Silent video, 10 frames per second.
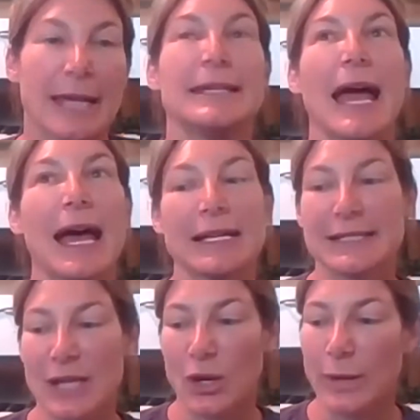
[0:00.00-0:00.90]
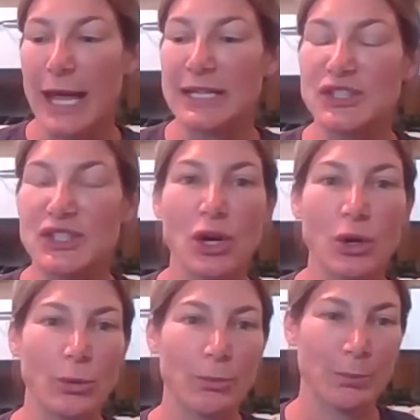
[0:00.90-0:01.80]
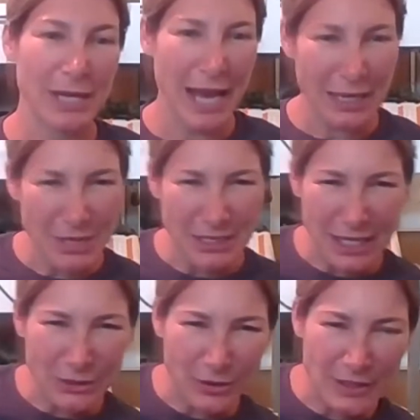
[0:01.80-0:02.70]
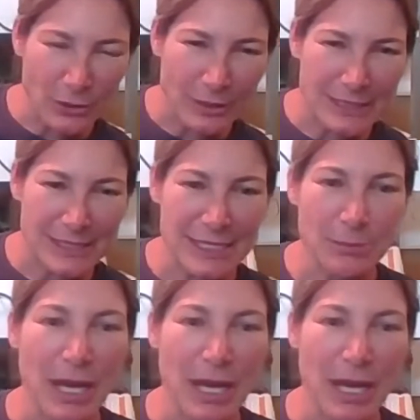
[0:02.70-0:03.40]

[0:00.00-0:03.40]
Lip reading: Yes. Okay. So behind me, and I don't think you could see,